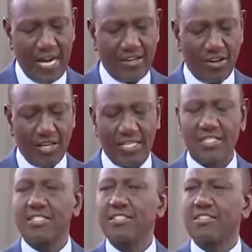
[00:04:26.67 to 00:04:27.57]

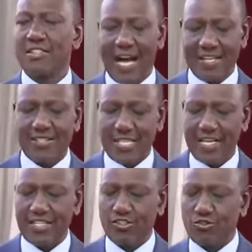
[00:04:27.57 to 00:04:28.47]
Eldoret
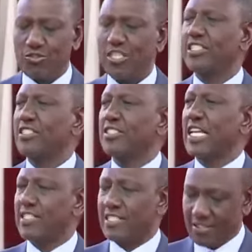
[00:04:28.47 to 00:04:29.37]
ascends to city
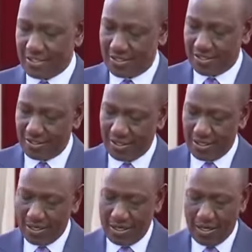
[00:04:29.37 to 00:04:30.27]
status
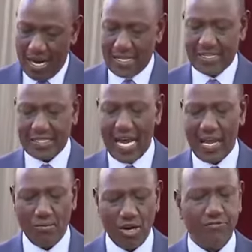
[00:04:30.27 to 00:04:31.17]
at a
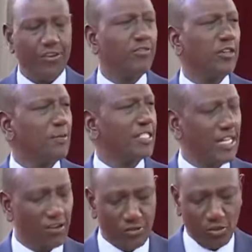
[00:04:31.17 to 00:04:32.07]
time when
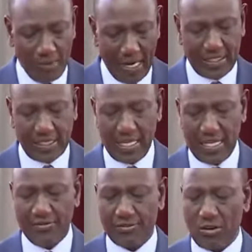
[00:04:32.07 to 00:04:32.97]
50% of humanity
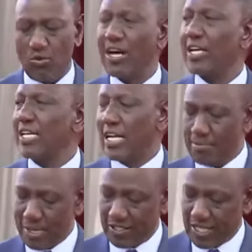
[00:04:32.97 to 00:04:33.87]
lives and works in
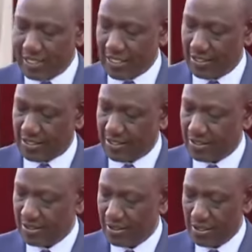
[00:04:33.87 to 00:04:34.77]
urban centers,
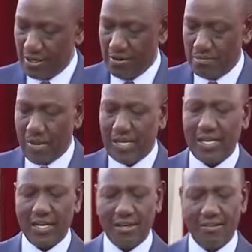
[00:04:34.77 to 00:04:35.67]

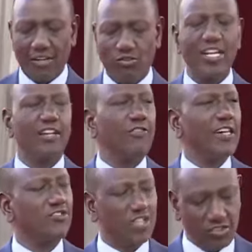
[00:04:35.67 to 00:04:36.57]
making the
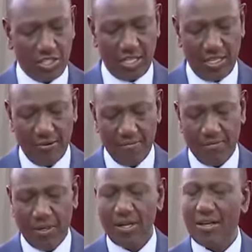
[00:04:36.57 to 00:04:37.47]
21st century
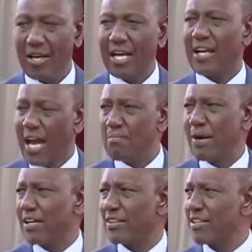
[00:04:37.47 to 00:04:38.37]
an
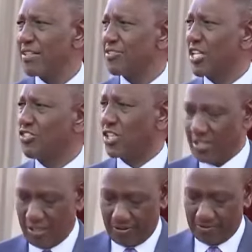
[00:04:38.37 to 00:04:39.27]
urban
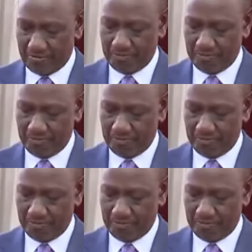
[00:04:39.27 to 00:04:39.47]
century.